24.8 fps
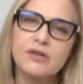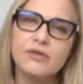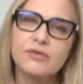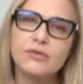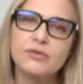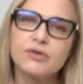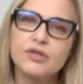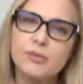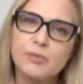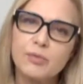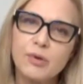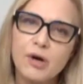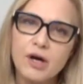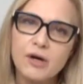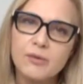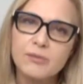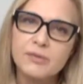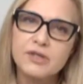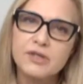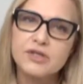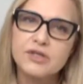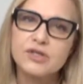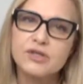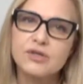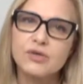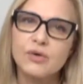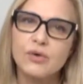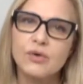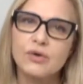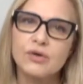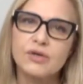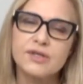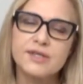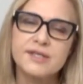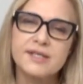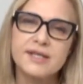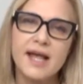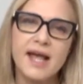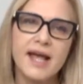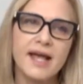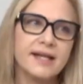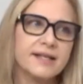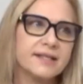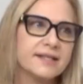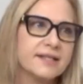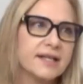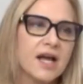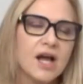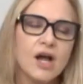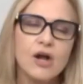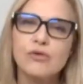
through department stores and